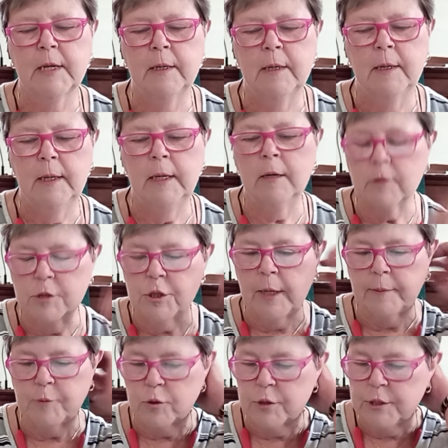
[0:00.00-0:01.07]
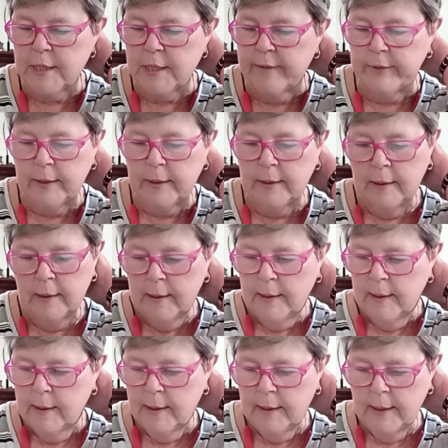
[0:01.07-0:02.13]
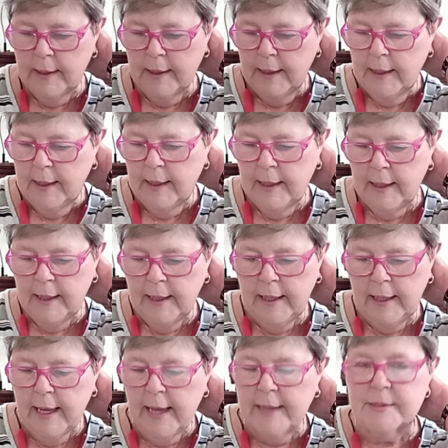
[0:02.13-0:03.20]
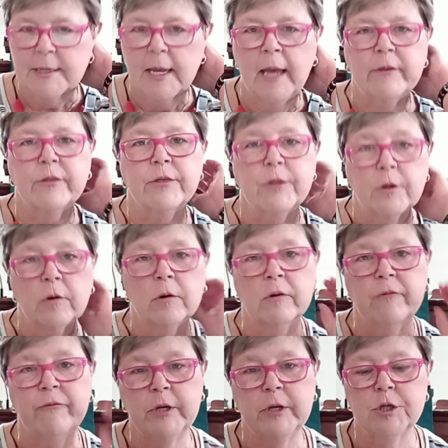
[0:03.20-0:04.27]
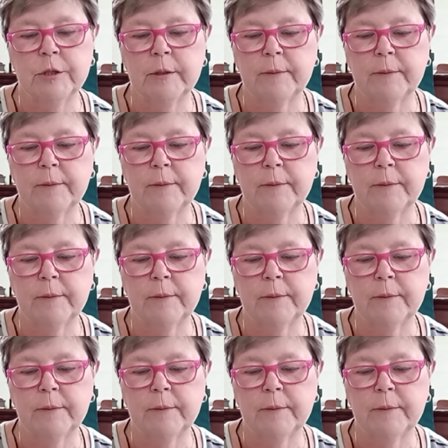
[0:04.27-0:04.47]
Here in chapter 7, he has a third vision